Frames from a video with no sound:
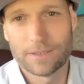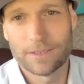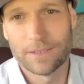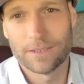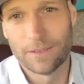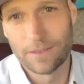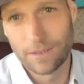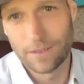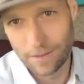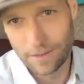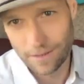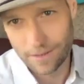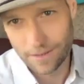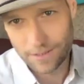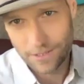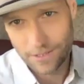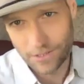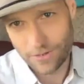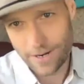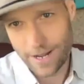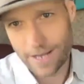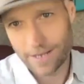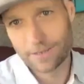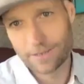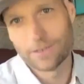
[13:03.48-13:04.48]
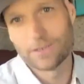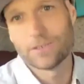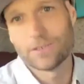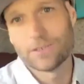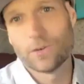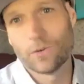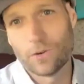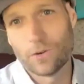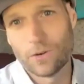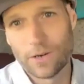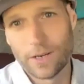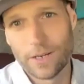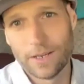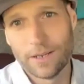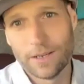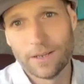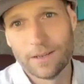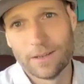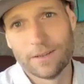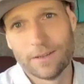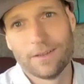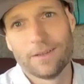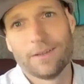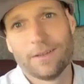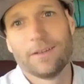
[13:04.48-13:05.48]
and extract a story.
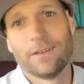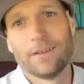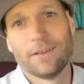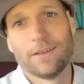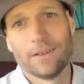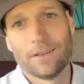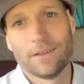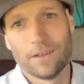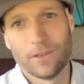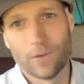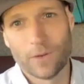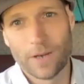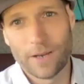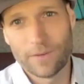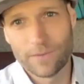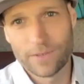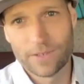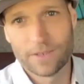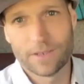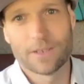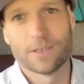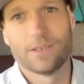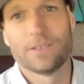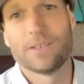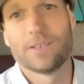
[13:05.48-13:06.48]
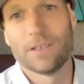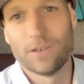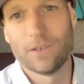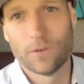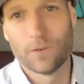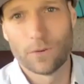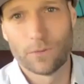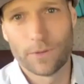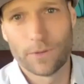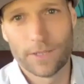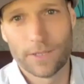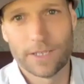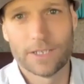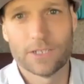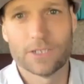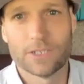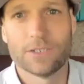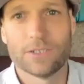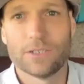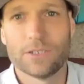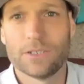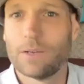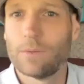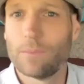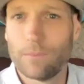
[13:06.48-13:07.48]
You have to continue a
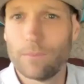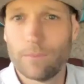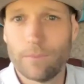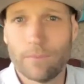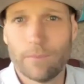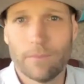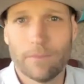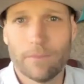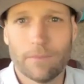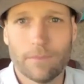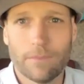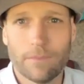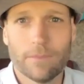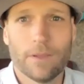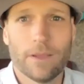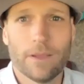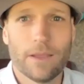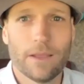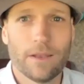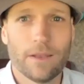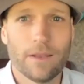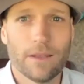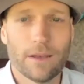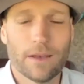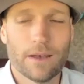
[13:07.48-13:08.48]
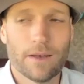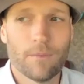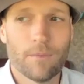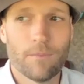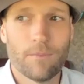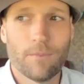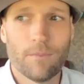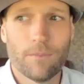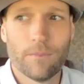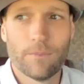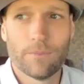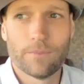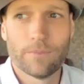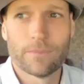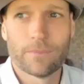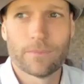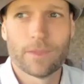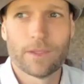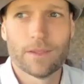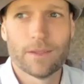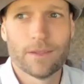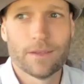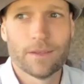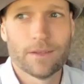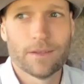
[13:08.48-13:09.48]
relationship. And um,
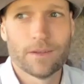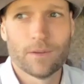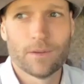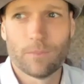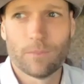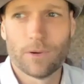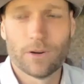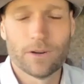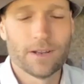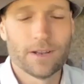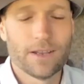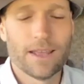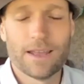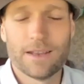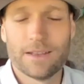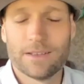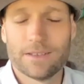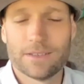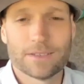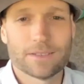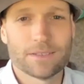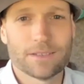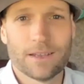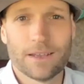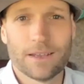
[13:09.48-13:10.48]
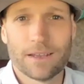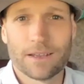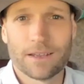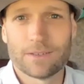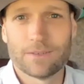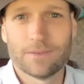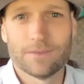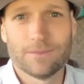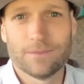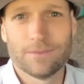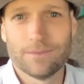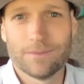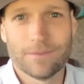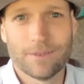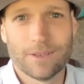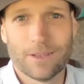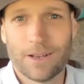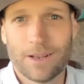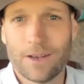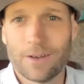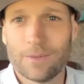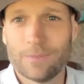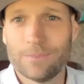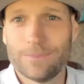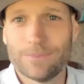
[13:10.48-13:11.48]
Bernadette is like, you
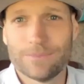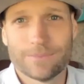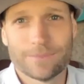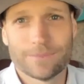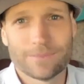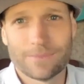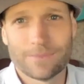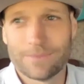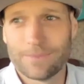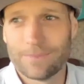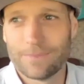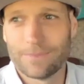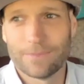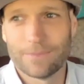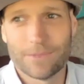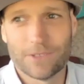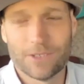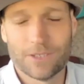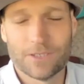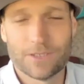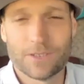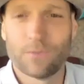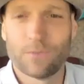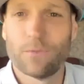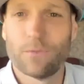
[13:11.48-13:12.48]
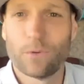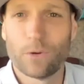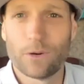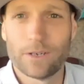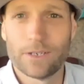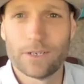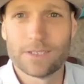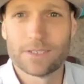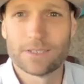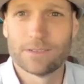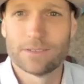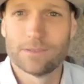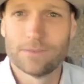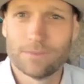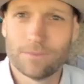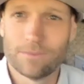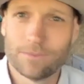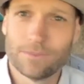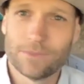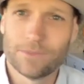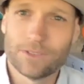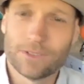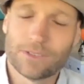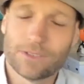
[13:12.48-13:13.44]
know, she's a force. She's